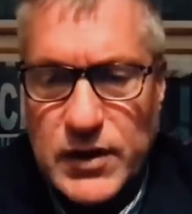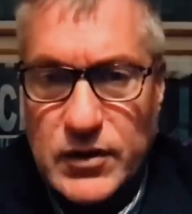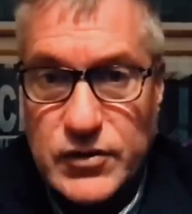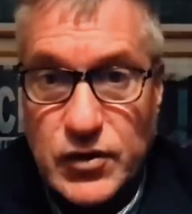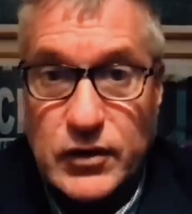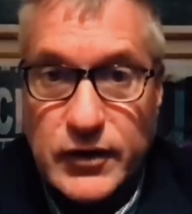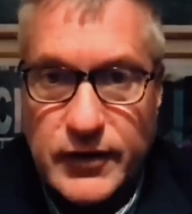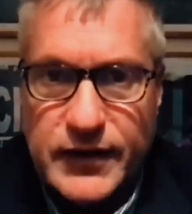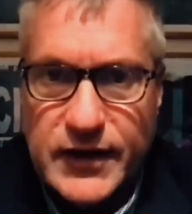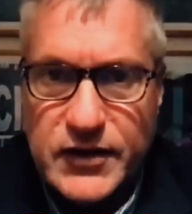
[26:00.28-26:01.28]
well as our
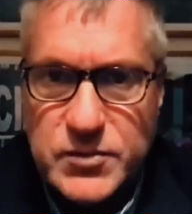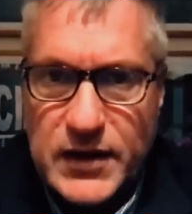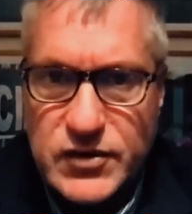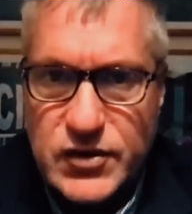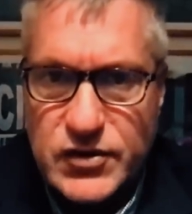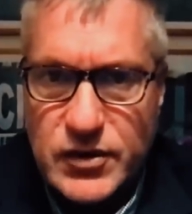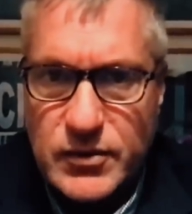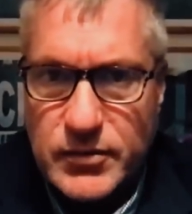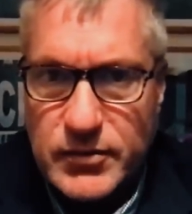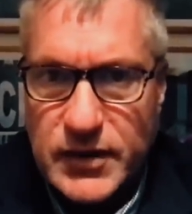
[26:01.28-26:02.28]
living expenses so